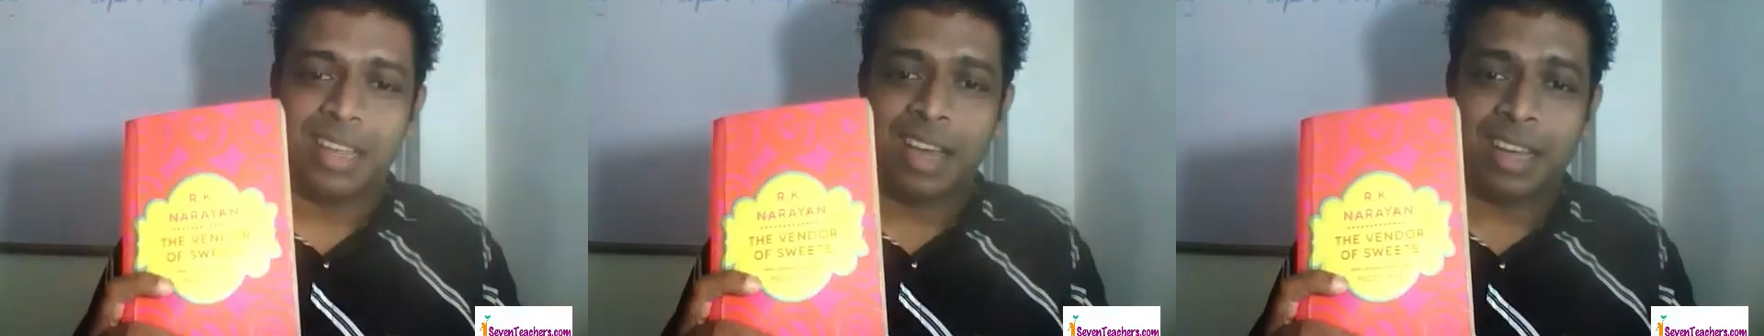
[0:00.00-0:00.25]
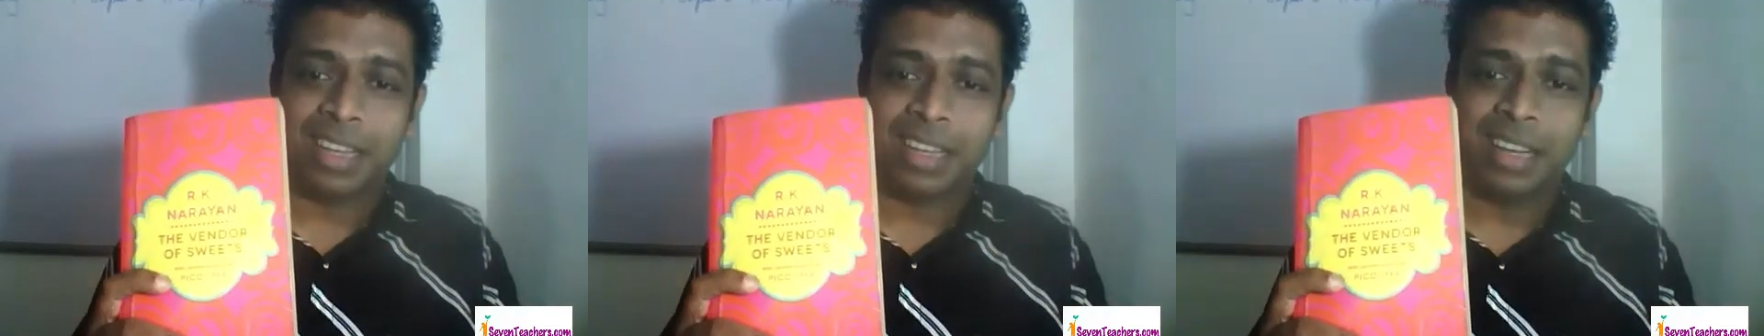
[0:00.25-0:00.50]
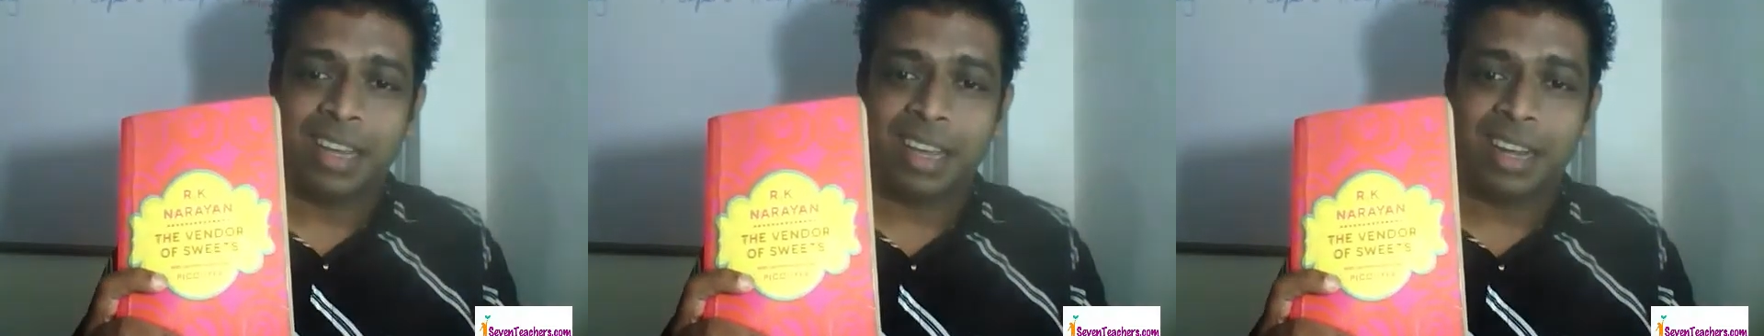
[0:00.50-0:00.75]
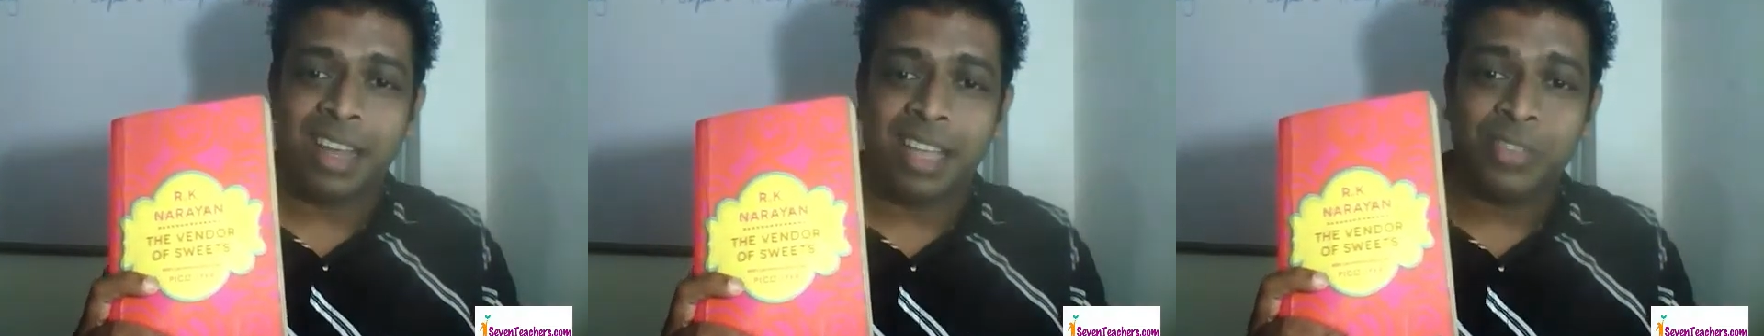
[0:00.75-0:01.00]
R.K.
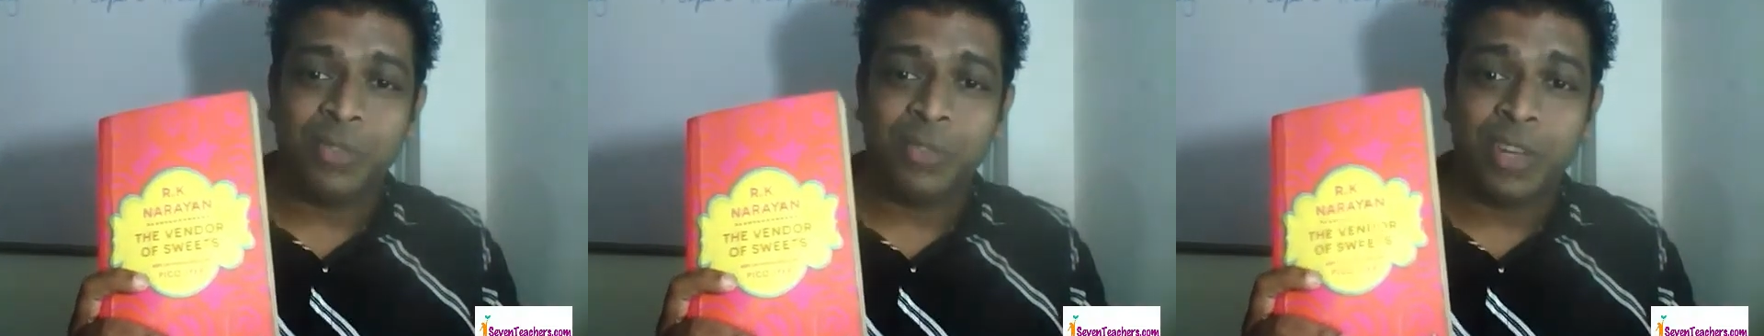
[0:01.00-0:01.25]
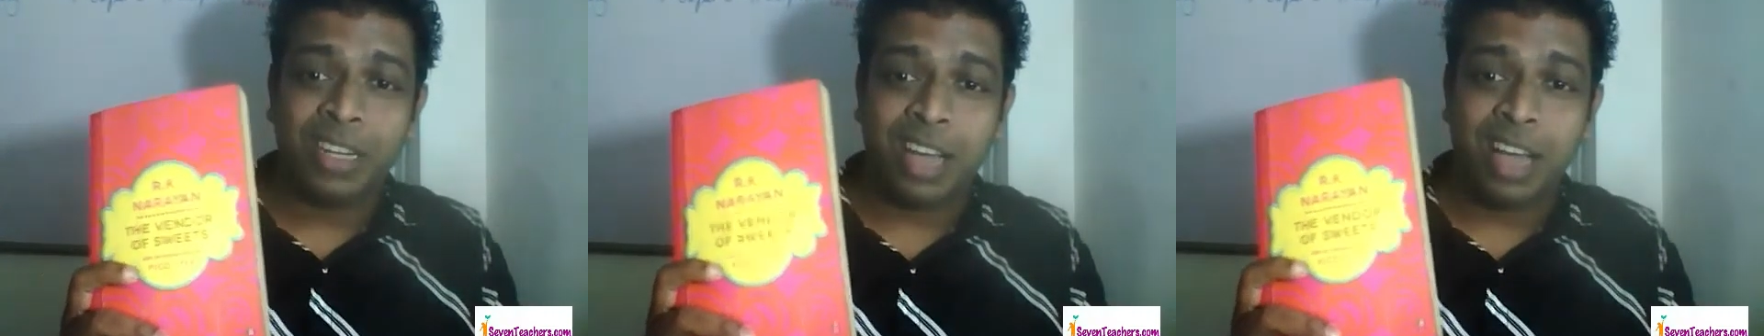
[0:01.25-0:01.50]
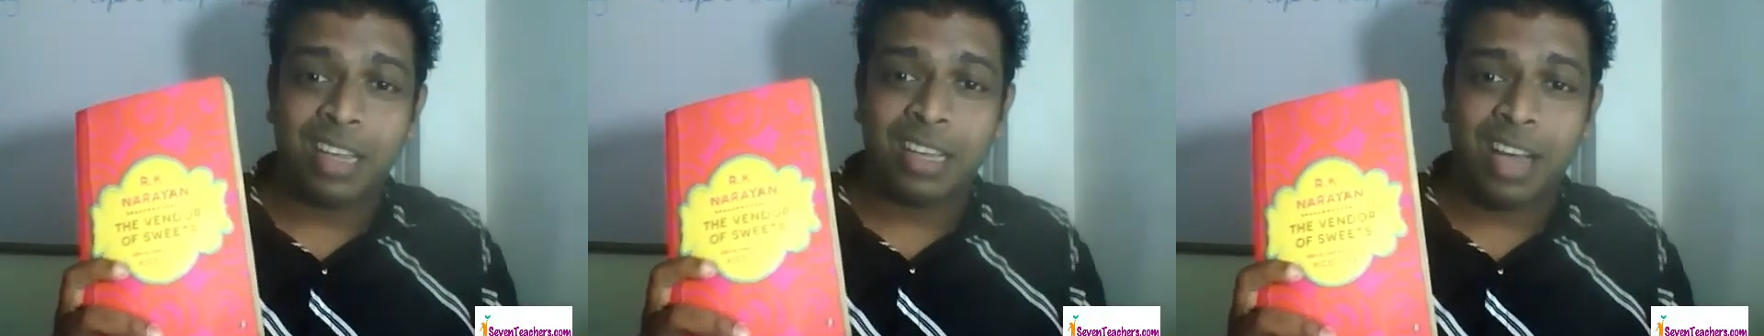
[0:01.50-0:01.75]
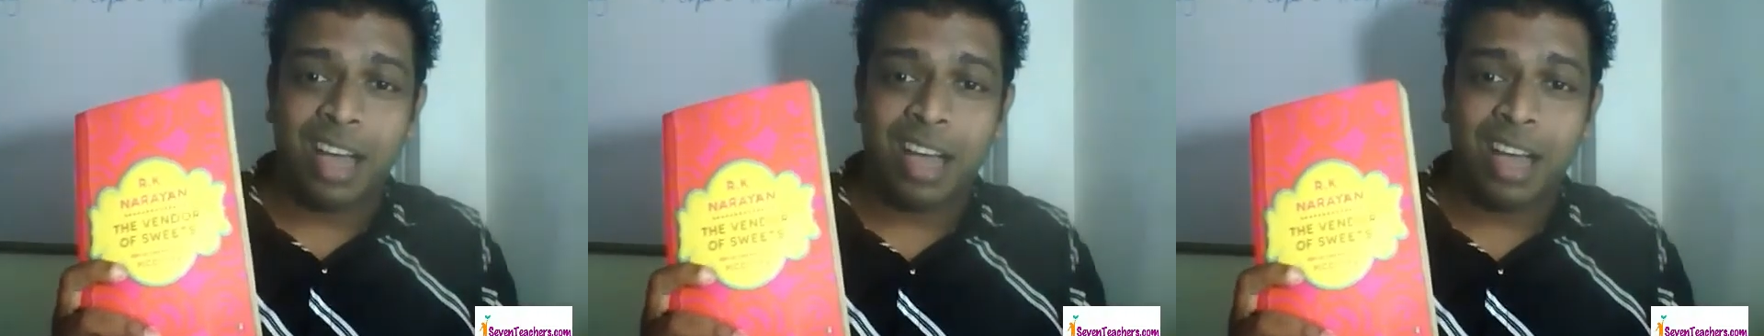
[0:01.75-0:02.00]
Narayan has a very dark